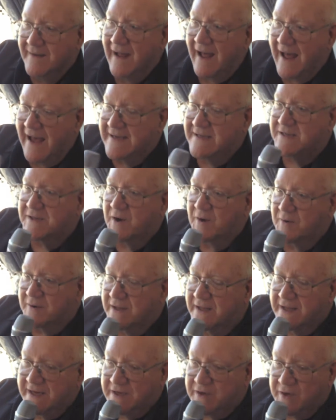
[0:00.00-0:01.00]
I
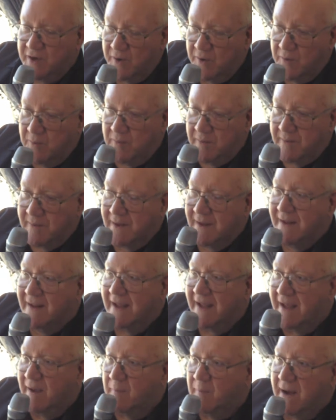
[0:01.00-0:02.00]
certainly do.
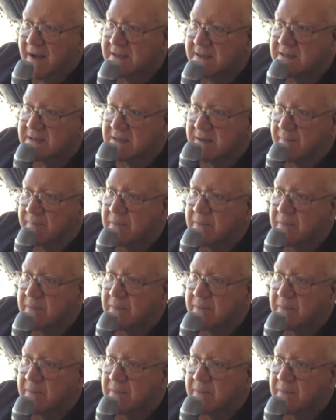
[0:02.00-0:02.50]
It was,